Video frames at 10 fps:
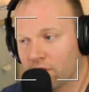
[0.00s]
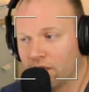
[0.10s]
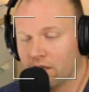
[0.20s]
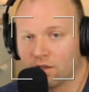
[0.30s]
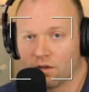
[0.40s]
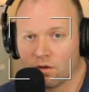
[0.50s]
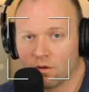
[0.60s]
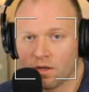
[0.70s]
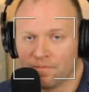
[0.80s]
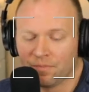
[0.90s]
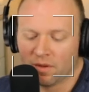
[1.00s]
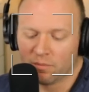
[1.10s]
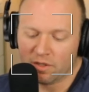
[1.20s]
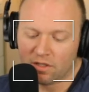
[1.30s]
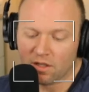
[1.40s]
need to go
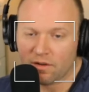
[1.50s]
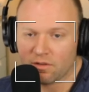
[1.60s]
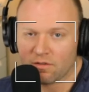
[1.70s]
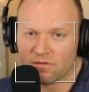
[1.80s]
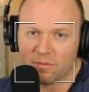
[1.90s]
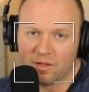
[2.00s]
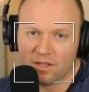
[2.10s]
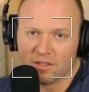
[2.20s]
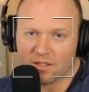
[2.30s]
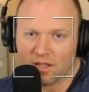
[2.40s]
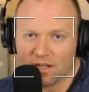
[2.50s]
be delivered from his